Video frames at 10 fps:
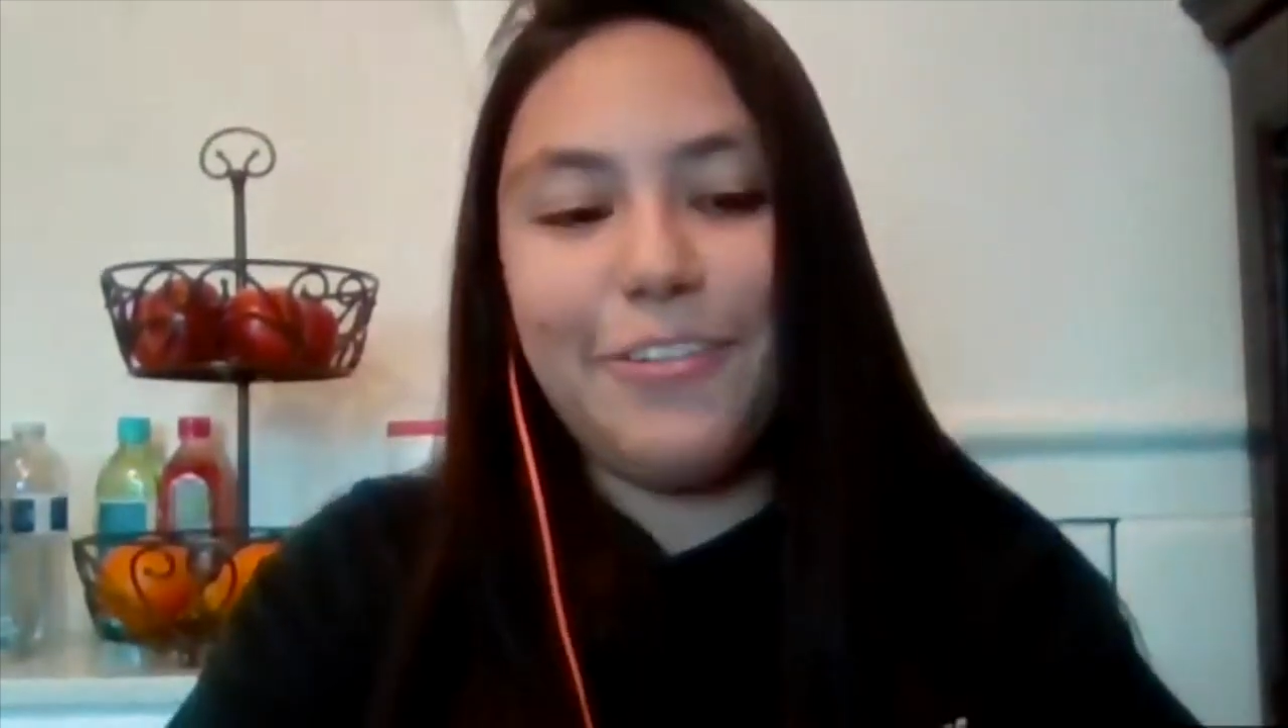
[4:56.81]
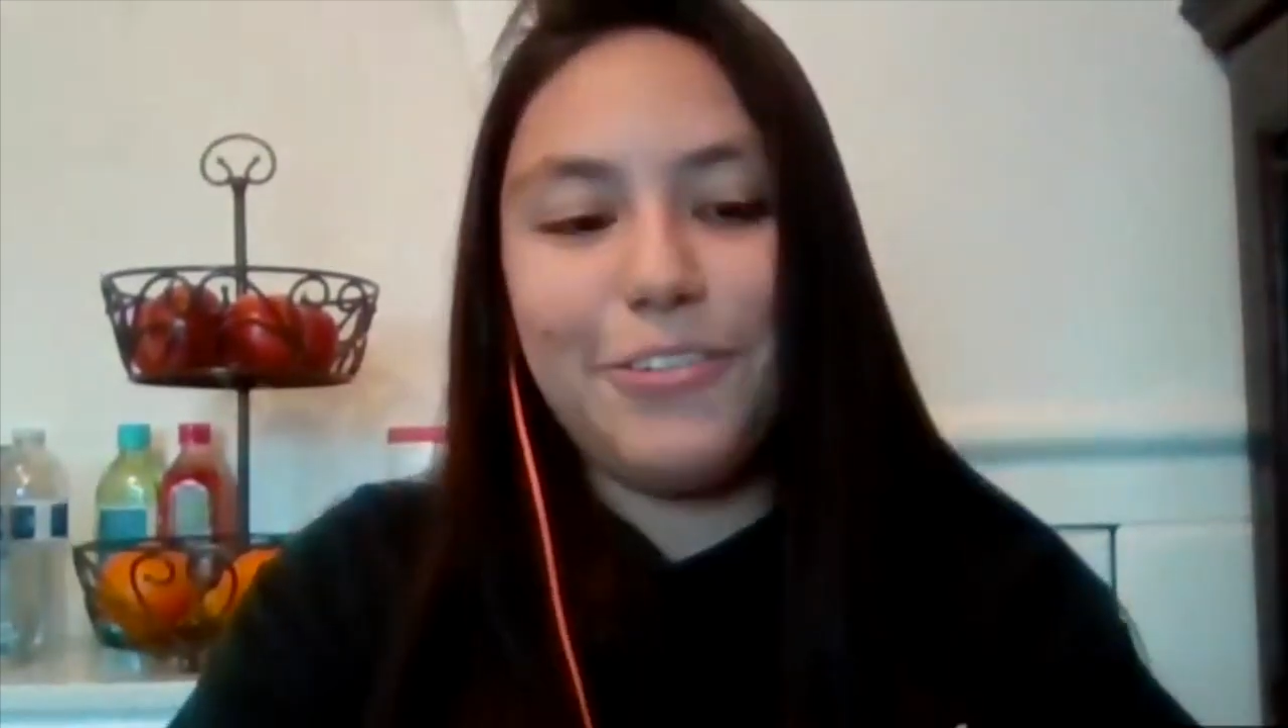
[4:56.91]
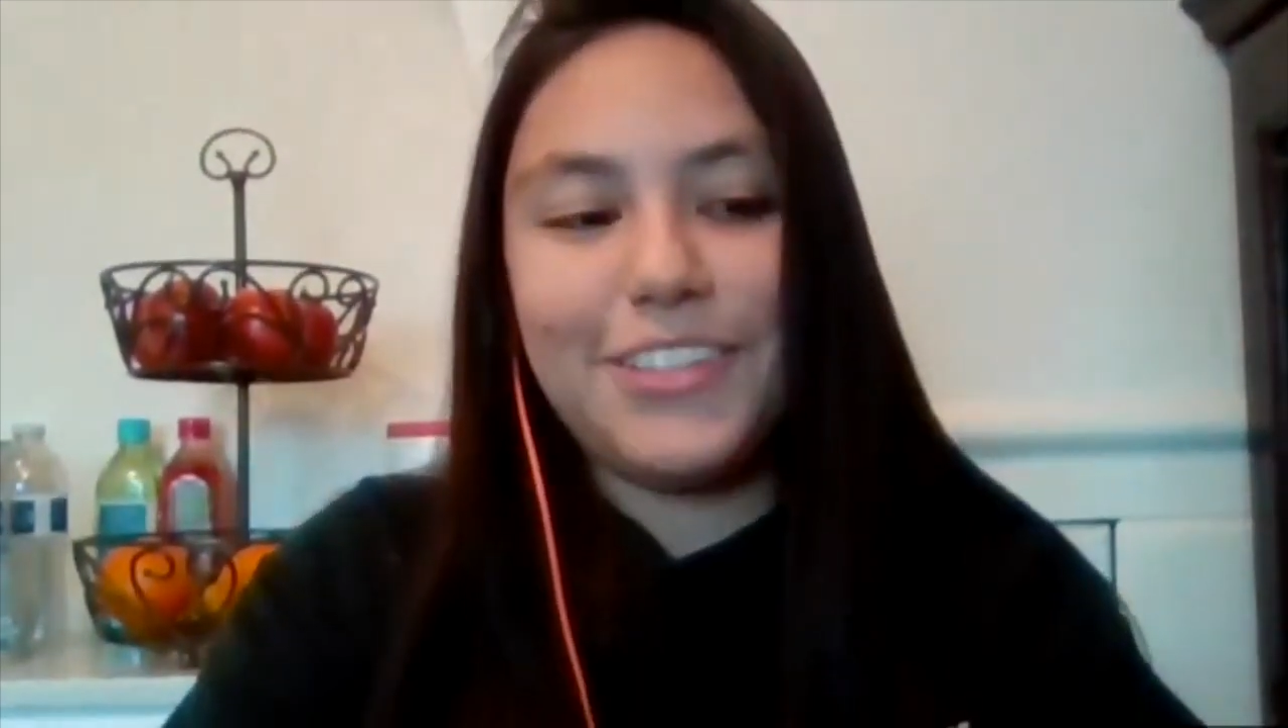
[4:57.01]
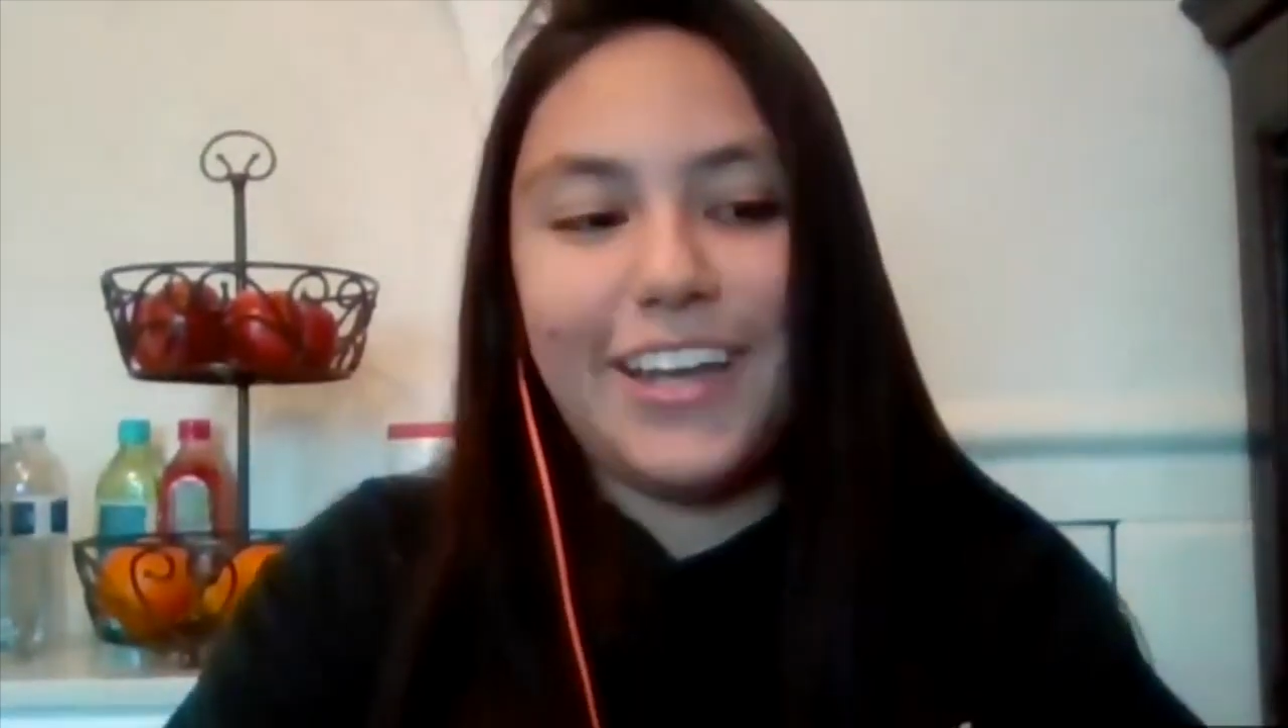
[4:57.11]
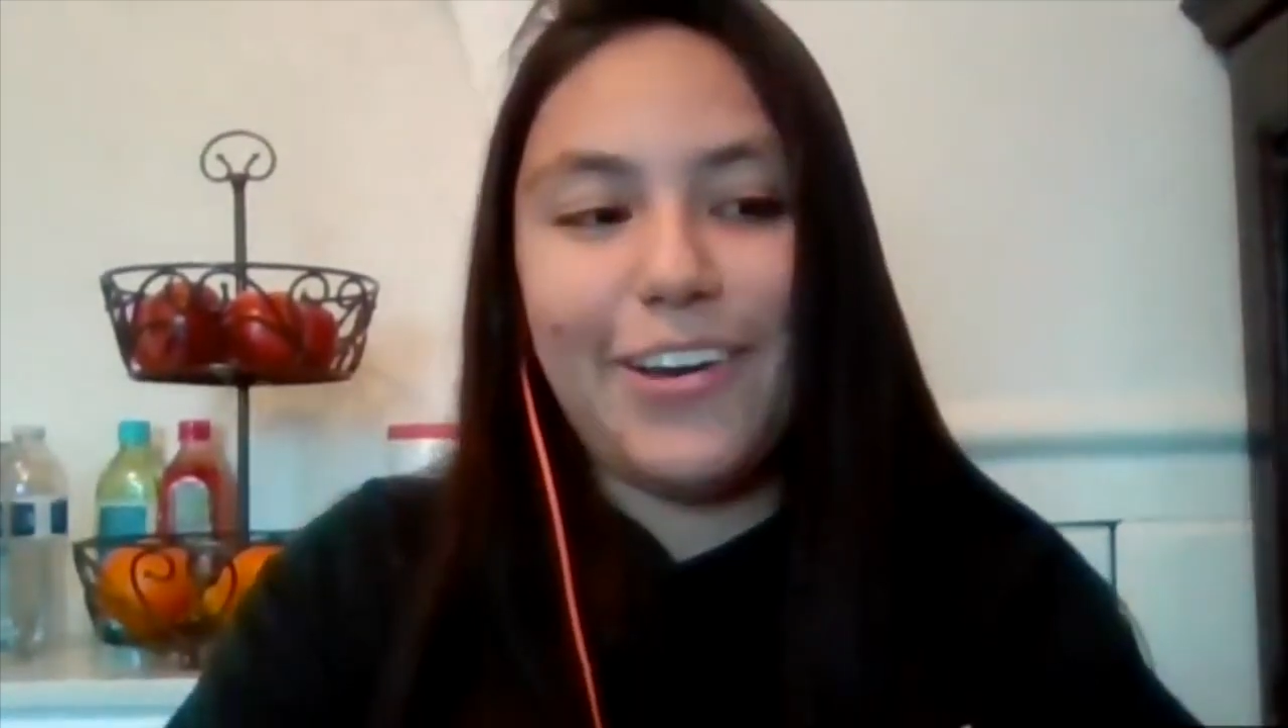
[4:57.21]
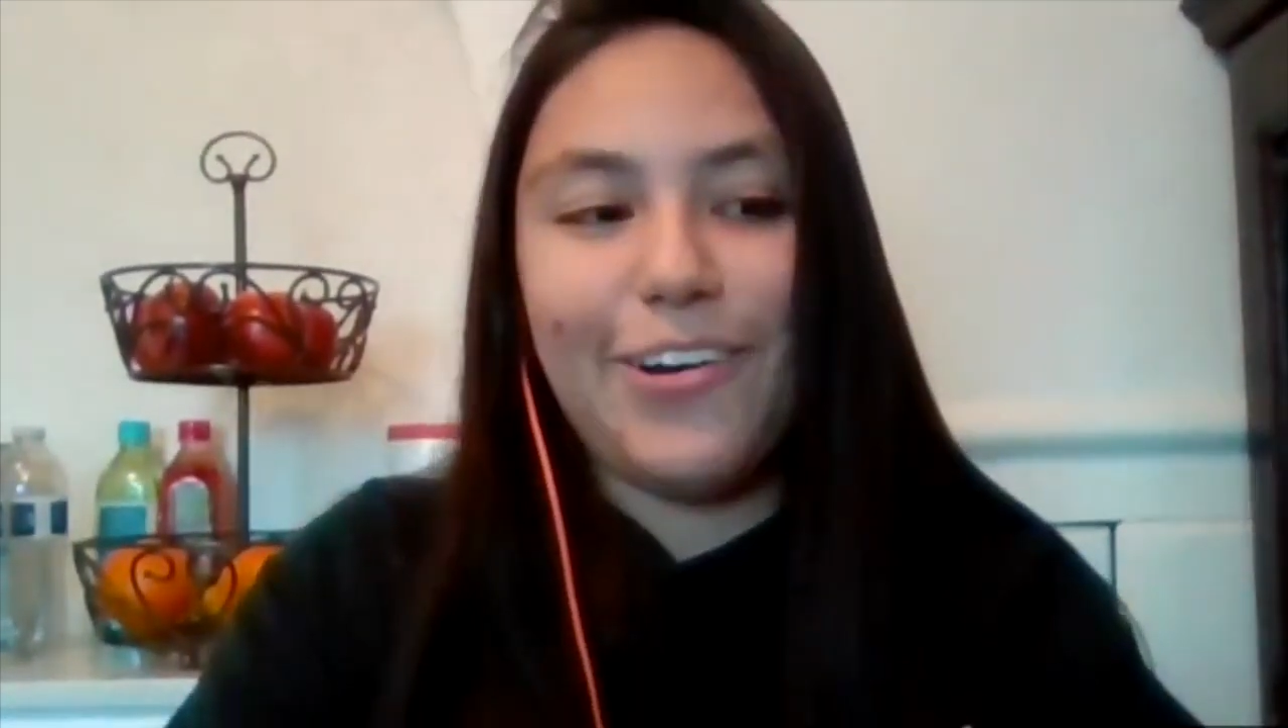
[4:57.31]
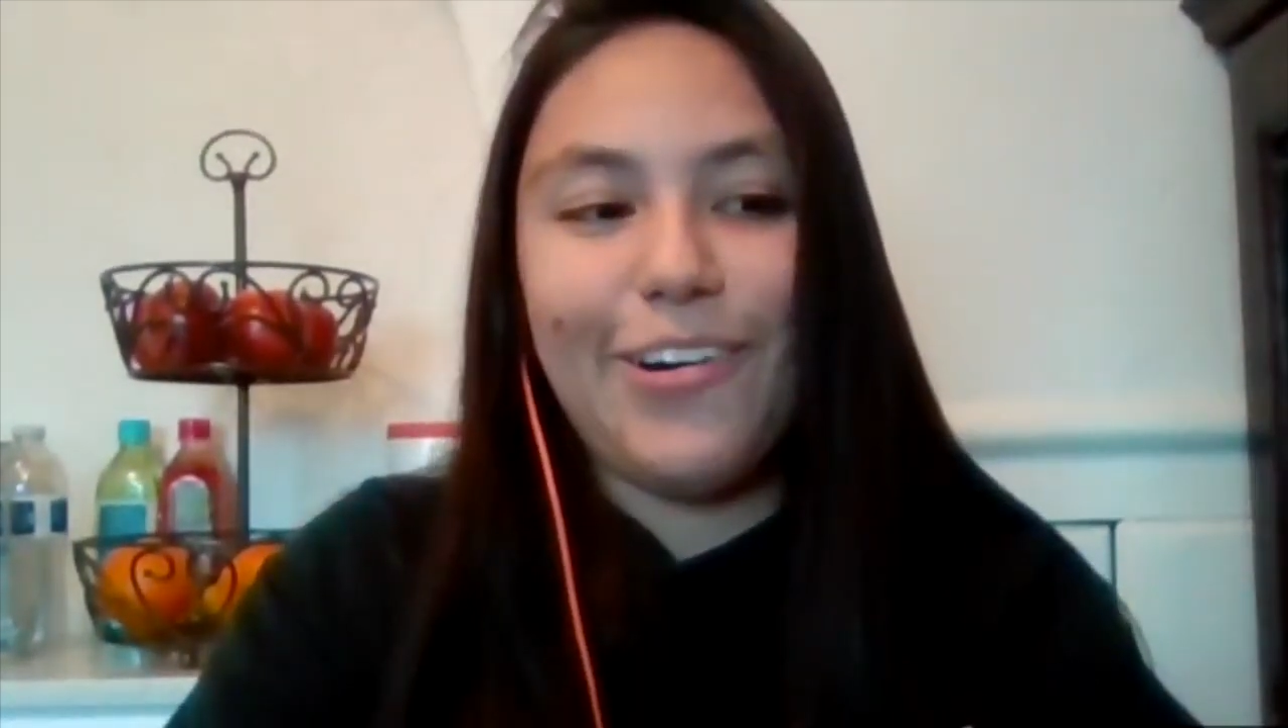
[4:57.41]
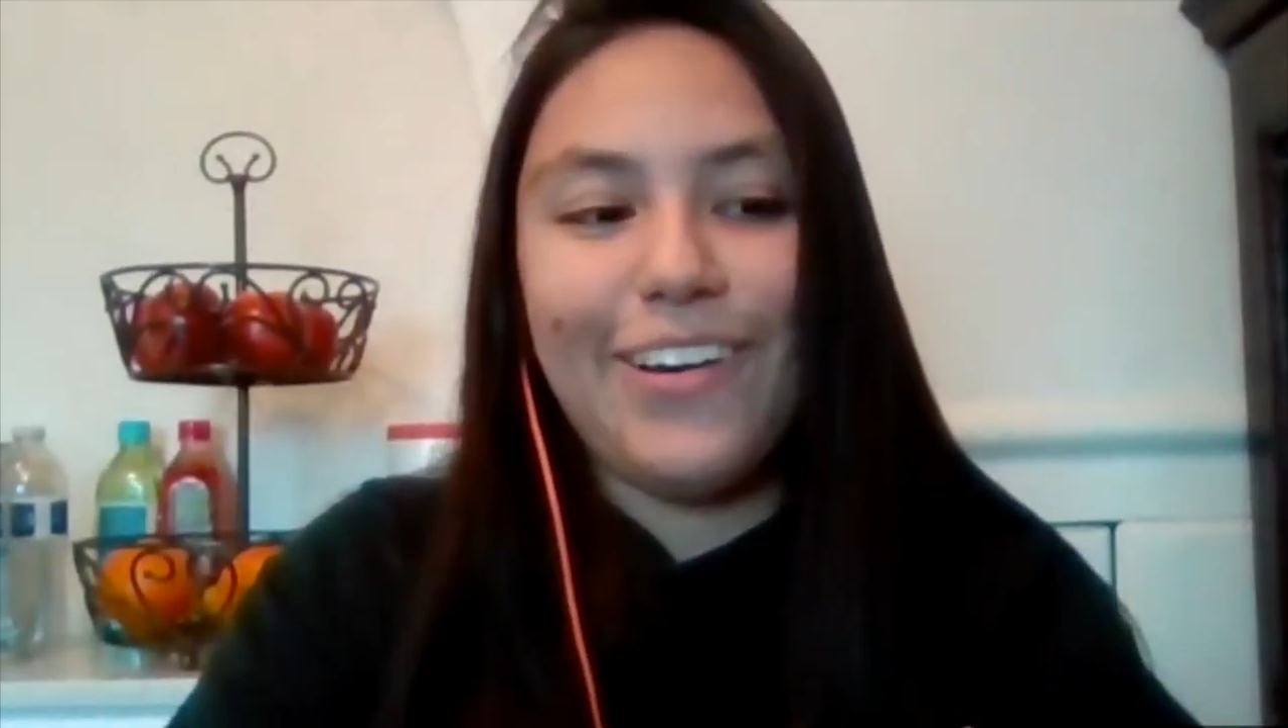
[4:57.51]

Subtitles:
It was like,